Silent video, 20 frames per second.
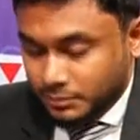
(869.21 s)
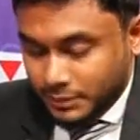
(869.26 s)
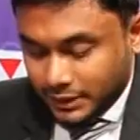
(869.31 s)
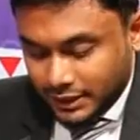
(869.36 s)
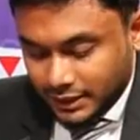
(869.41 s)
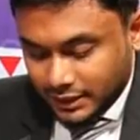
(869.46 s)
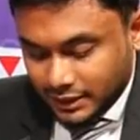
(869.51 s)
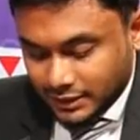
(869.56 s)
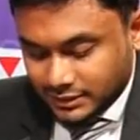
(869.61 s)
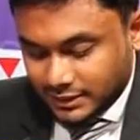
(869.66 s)

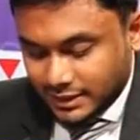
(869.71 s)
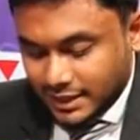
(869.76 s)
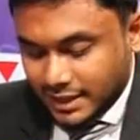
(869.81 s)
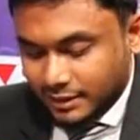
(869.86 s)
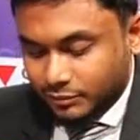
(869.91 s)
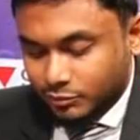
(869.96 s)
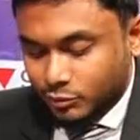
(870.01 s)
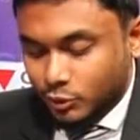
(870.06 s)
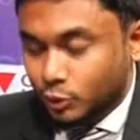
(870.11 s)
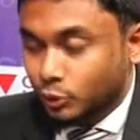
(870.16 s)
beginners,
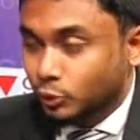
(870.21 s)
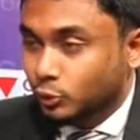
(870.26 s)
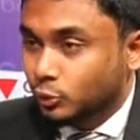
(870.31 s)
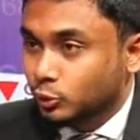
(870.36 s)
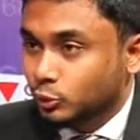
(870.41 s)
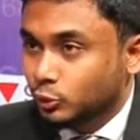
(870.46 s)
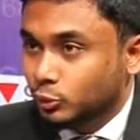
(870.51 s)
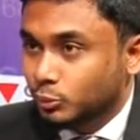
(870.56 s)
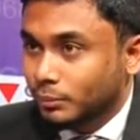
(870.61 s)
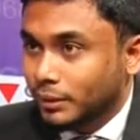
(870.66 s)
they want
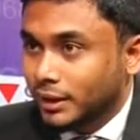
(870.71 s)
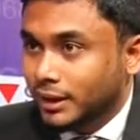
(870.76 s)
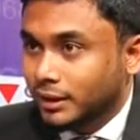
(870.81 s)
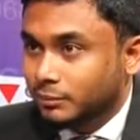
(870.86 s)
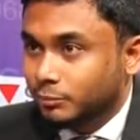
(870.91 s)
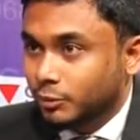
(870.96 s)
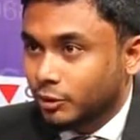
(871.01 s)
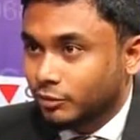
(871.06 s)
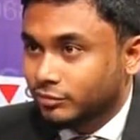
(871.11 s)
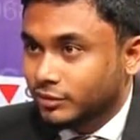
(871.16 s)
to
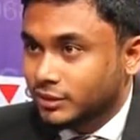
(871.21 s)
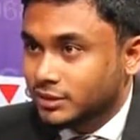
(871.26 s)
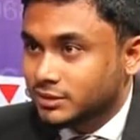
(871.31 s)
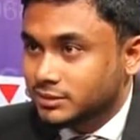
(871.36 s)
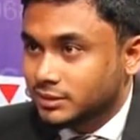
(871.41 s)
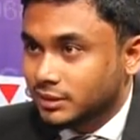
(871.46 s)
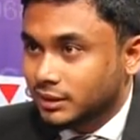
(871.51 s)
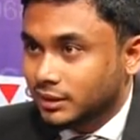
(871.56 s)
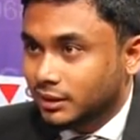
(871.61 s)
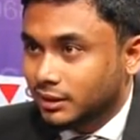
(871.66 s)
make
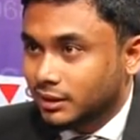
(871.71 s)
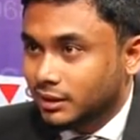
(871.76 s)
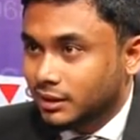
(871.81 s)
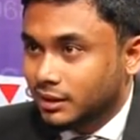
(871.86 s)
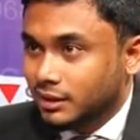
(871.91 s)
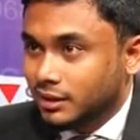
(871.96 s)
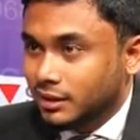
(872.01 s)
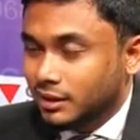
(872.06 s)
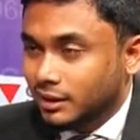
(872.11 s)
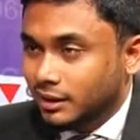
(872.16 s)
profits uh,
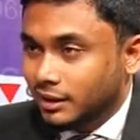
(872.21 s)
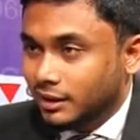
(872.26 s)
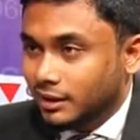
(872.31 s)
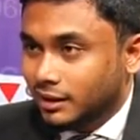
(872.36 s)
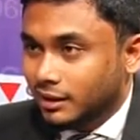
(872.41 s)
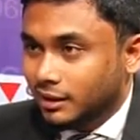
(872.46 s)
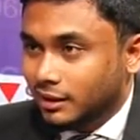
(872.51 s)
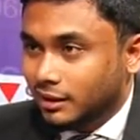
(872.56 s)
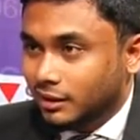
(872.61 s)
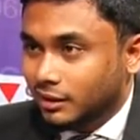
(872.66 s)

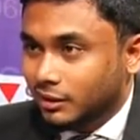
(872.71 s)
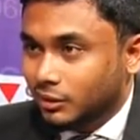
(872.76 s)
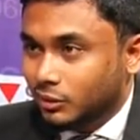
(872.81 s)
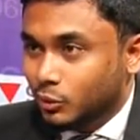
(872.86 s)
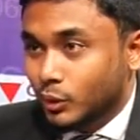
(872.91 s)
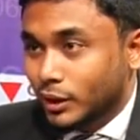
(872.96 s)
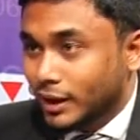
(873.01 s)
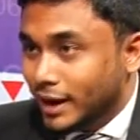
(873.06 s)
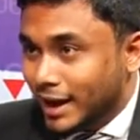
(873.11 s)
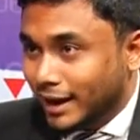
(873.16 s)
uh,
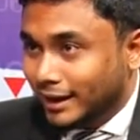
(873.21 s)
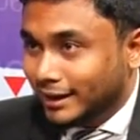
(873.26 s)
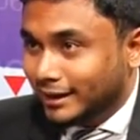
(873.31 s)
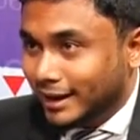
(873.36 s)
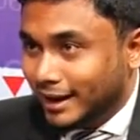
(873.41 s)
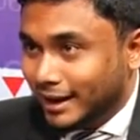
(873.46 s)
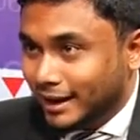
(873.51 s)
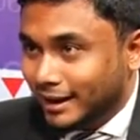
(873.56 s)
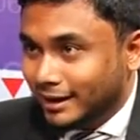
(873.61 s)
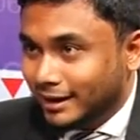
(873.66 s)
overnight
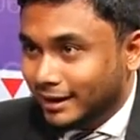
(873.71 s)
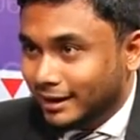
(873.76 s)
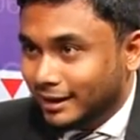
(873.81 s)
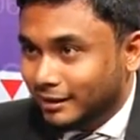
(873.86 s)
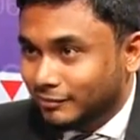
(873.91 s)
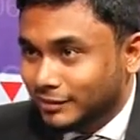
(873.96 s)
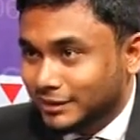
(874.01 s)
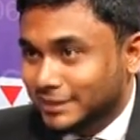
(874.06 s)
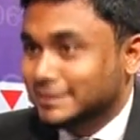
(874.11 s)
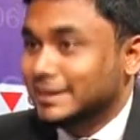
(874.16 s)
and uh, with a